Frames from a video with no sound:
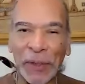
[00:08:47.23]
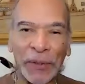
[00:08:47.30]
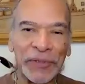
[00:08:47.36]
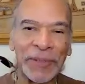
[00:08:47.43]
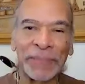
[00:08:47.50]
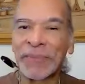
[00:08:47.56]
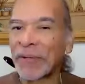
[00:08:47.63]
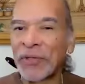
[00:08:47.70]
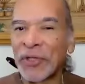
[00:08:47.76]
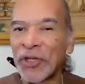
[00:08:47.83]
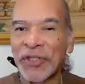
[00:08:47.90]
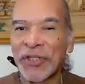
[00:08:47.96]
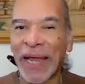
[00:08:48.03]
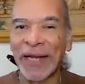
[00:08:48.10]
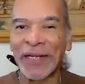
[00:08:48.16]
Sometimes you
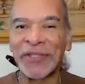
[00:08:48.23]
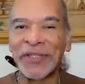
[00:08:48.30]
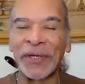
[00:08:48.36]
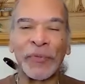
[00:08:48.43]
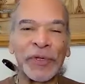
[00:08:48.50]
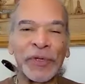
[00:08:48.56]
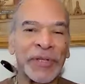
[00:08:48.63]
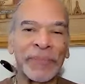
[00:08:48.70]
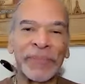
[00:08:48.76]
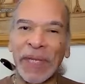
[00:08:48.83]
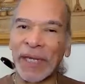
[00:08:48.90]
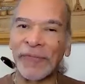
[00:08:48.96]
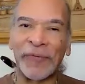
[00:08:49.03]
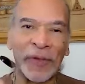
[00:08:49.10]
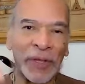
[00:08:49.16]
just got to sit with
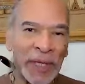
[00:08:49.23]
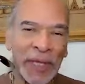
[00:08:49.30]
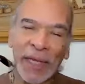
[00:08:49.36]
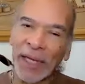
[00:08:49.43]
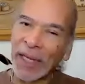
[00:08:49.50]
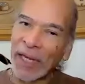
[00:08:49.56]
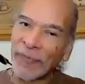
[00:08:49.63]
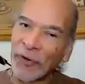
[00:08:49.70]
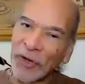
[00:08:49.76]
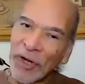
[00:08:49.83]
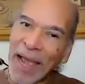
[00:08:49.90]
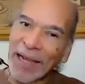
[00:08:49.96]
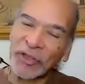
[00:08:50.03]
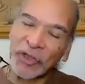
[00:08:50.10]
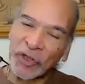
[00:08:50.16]
something if you're
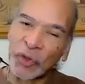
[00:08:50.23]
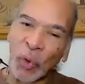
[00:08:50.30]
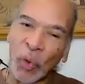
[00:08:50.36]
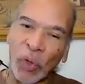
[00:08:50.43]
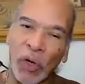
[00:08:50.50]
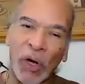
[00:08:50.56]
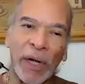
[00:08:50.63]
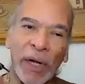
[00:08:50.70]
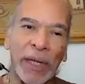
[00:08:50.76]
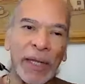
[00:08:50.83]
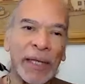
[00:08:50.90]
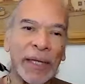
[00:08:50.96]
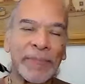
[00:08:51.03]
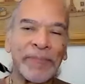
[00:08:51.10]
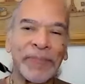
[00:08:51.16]
not sure,
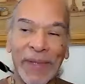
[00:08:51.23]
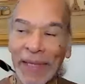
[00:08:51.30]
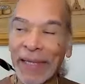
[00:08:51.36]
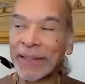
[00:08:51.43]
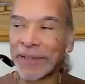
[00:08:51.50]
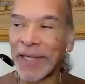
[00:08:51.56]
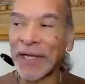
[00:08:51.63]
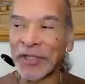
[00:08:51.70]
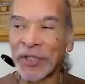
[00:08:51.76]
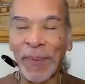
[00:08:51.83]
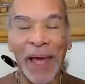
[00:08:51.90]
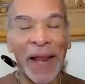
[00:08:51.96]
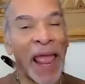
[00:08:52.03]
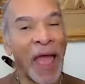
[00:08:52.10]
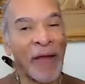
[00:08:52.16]
it takes
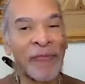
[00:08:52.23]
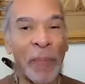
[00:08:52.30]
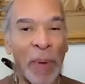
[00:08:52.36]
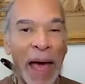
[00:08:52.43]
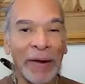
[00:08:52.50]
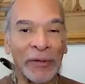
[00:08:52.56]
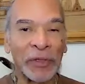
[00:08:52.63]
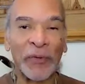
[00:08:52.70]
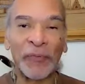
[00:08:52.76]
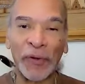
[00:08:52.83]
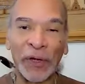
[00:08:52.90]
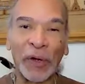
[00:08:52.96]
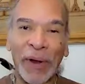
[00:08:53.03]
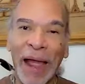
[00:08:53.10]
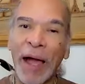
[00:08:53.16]
about half a bottle to
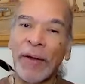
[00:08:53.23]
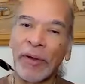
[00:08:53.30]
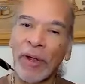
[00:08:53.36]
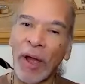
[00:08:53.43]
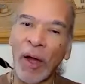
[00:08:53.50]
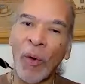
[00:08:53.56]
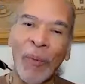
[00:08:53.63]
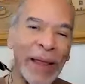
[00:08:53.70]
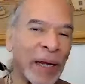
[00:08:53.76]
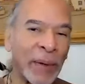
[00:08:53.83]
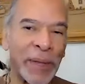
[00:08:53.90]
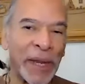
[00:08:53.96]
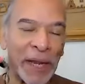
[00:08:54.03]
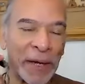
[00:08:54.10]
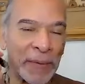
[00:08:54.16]
figure out, oh, wait a
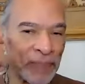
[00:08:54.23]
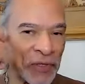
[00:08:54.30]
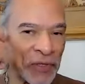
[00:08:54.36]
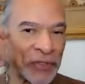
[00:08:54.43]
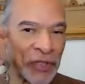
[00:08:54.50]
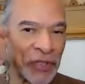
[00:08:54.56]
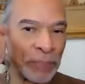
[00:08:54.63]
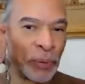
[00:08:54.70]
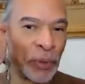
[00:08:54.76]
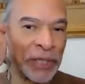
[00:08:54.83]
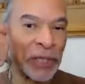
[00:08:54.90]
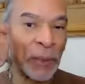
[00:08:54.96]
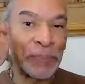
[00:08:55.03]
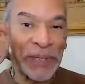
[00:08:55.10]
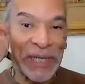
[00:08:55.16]
minute. You start
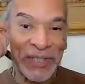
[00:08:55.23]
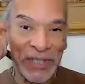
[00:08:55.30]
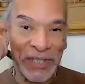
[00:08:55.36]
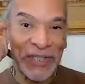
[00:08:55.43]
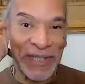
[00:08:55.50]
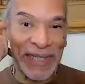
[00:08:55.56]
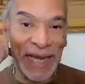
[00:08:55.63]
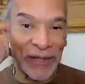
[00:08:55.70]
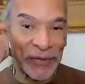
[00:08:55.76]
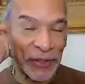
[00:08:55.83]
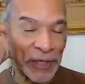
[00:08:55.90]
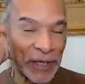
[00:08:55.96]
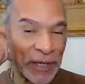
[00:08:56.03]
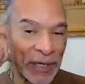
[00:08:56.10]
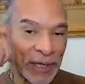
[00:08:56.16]
putting the pieces
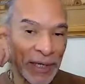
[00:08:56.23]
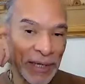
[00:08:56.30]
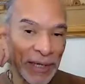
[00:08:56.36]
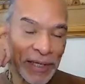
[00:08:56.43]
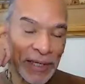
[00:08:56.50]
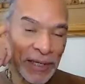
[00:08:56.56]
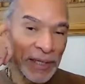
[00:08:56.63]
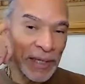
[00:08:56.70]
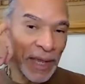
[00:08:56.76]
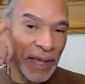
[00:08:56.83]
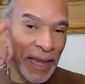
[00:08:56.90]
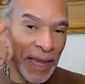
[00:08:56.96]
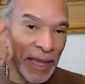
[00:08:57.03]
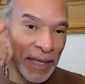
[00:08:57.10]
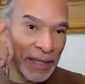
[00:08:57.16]
together
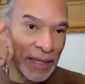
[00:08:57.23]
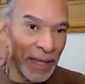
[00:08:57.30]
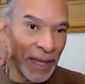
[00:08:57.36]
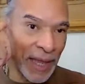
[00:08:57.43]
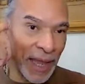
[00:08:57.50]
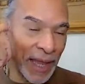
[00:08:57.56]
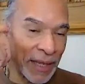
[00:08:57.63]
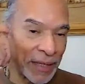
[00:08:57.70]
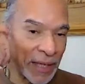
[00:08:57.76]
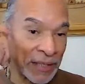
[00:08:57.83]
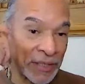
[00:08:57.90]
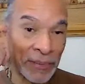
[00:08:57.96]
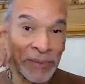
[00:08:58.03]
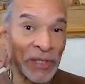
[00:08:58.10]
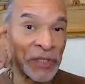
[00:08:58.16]
and
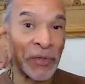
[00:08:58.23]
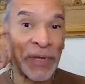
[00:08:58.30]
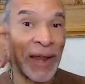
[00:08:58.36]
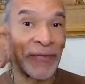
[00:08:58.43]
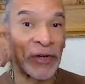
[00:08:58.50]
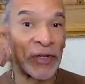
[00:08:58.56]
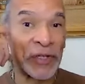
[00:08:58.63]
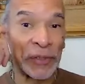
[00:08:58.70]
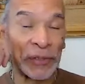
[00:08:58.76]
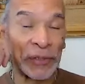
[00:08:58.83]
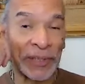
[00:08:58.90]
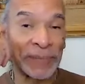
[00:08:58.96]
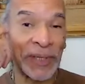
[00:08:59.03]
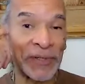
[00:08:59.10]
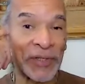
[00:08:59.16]
sometimes you never do.
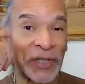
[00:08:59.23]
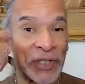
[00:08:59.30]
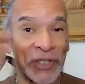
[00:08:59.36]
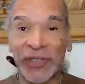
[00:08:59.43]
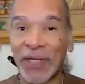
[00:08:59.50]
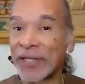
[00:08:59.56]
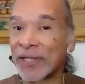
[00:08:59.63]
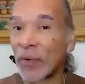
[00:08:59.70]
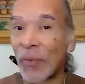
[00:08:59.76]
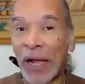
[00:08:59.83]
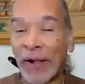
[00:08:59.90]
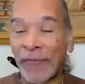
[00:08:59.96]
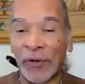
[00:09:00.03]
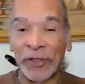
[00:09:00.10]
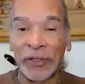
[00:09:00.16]
Sometimes it just takes a
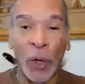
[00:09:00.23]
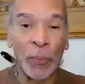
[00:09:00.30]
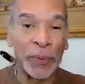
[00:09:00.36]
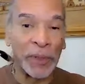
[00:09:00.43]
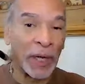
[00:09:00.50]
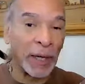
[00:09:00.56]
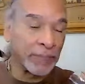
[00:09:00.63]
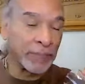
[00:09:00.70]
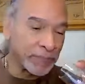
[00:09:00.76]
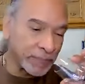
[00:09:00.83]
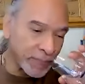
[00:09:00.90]
while for it to open up.